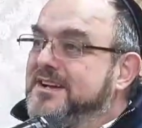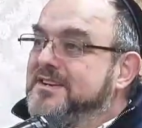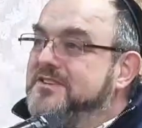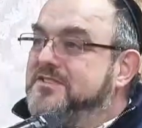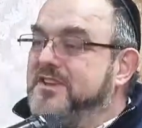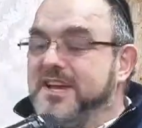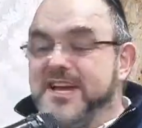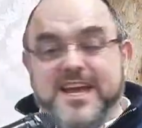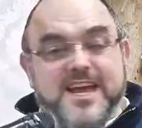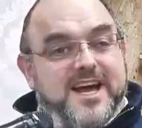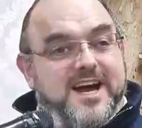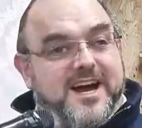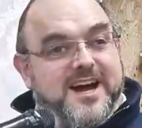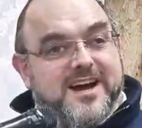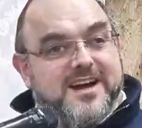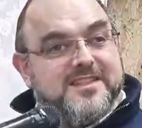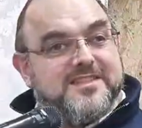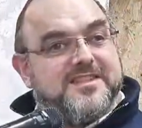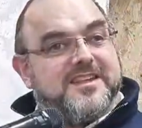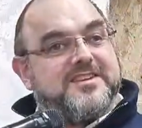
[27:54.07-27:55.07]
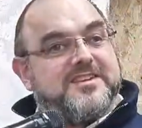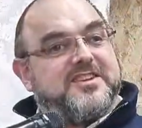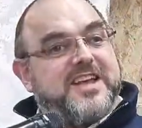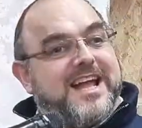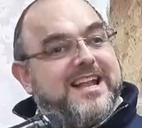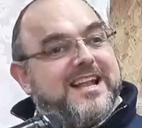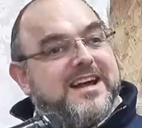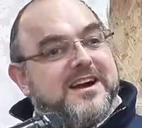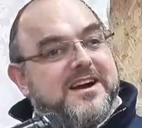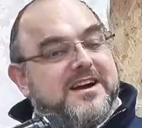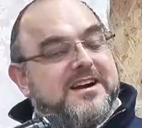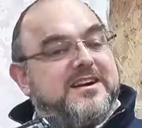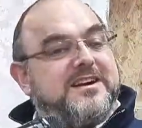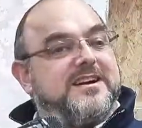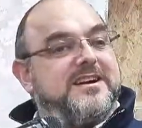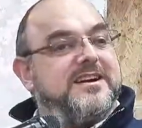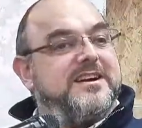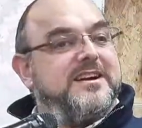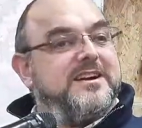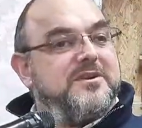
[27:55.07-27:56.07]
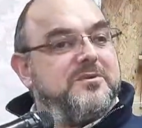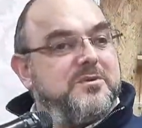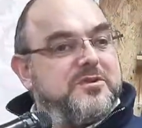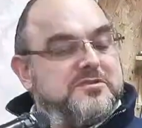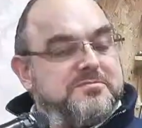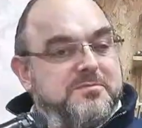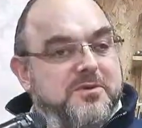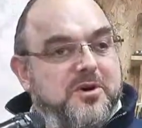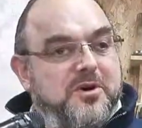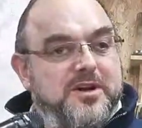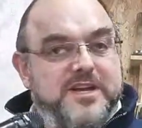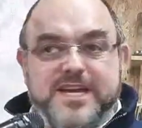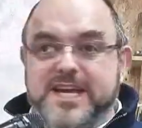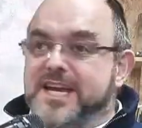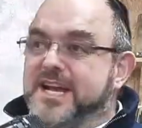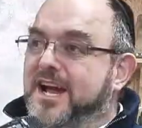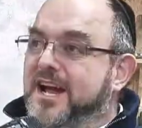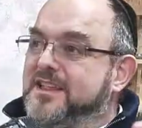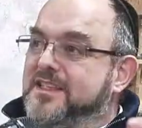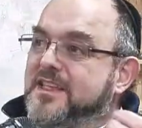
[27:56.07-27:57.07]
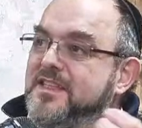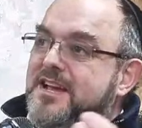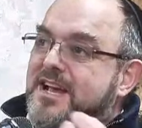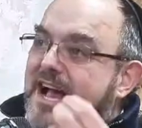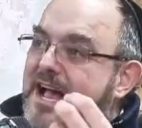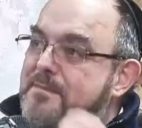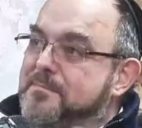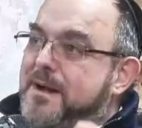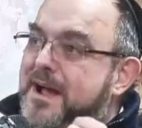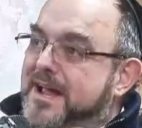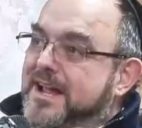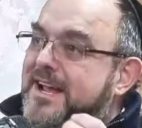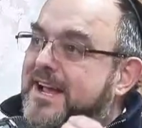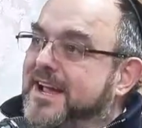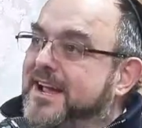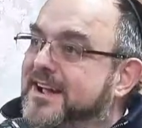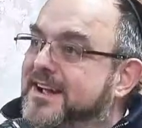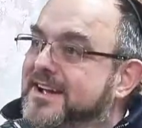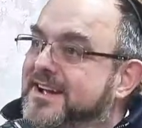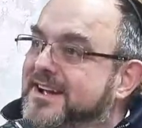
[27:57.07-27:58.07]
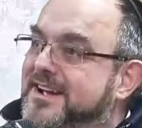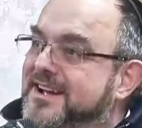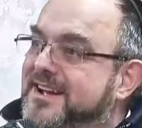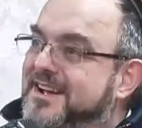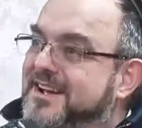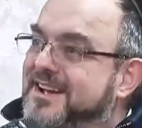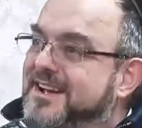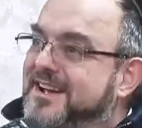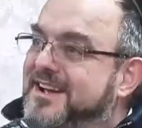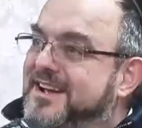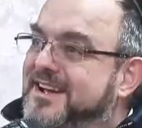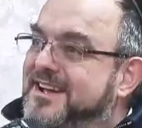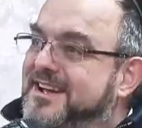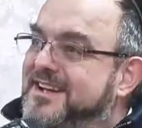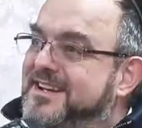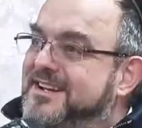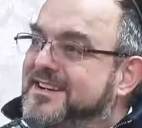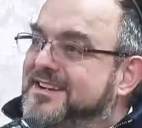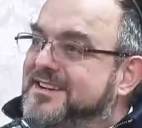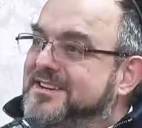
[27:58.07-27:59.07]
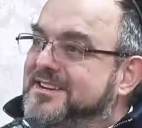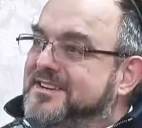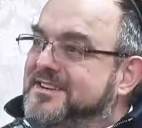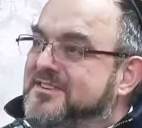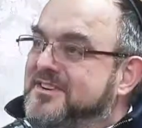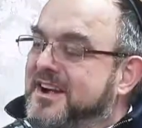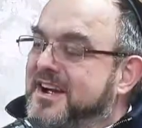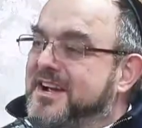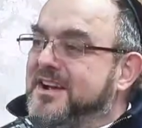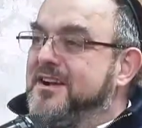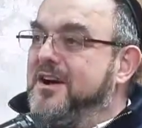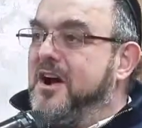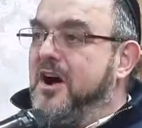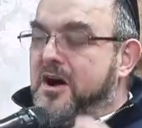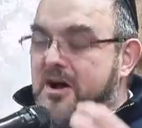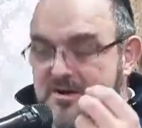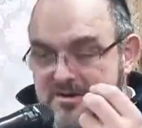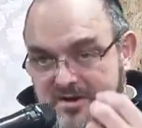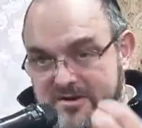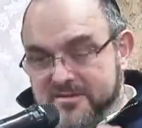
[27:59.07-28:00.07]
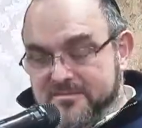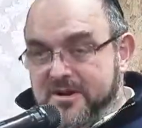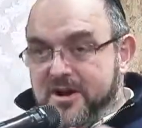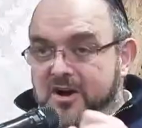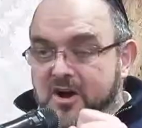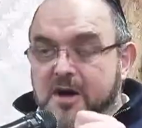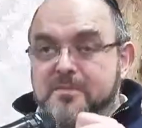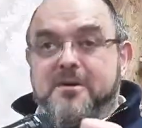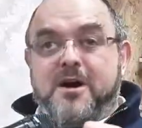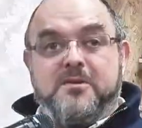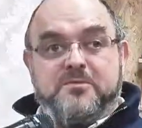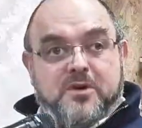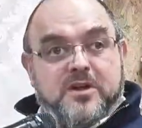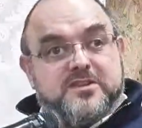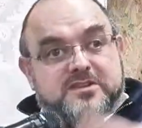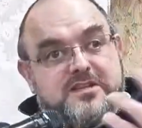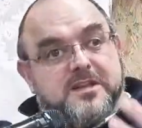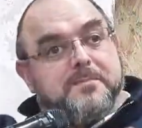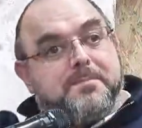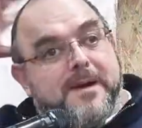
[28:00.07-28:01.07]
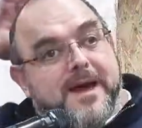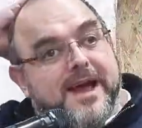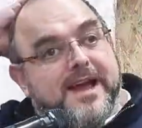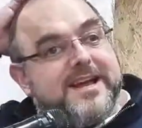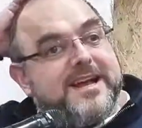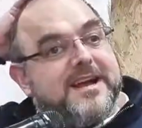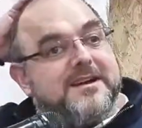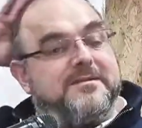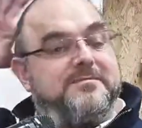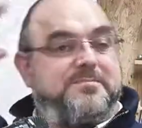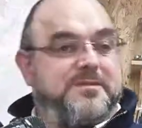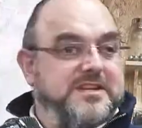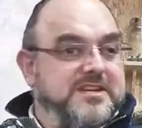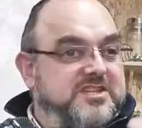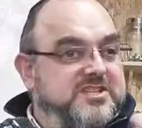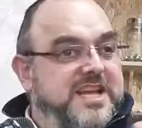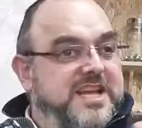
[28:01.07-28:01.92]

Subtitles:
So here, the seller was more eager than the guy buying it. Right? Haman wanted to pay, but the